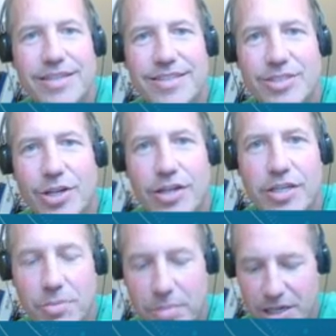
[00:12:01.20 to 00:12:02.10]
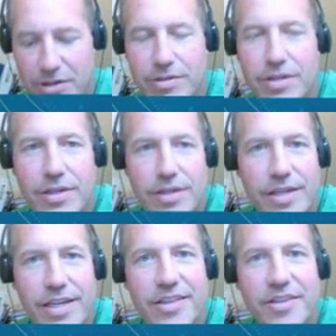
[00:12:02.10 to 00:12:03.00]
talking about
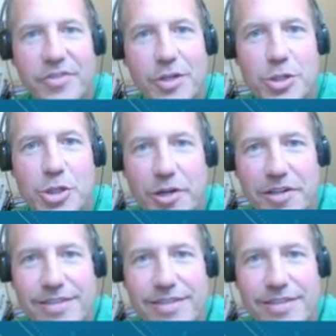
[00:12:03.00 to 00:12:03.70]
in the future.